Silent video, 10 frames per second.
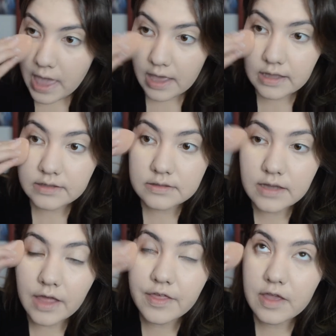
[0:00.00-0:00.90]
And
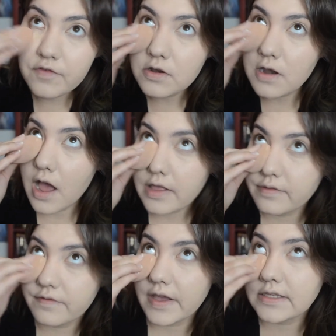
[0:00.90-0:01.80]
I think if you're not
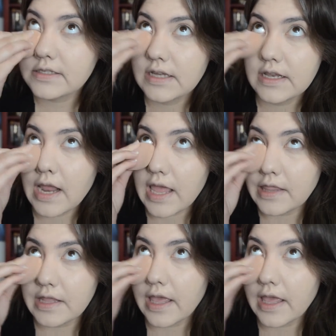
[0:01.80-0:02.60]
invested in the